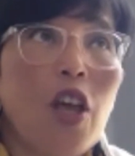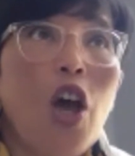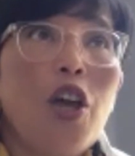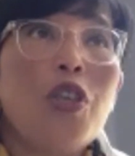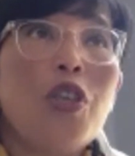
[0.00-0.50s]

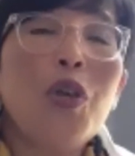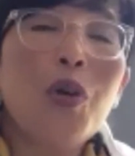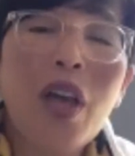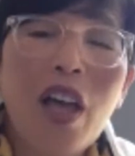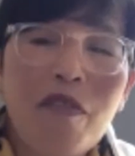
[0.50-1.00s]
you
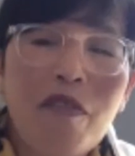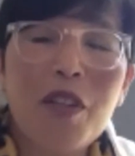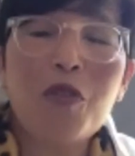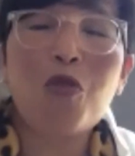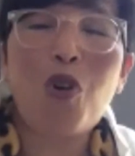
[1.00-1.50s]
have been
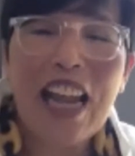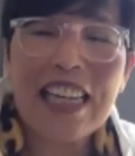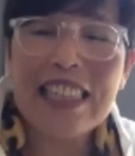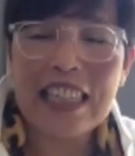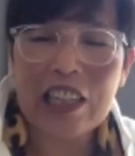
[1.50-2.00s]

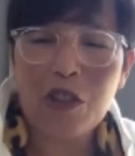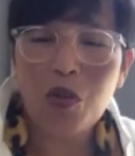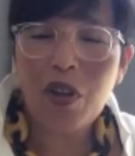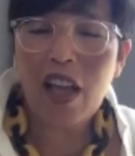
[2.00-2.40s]
writing, you have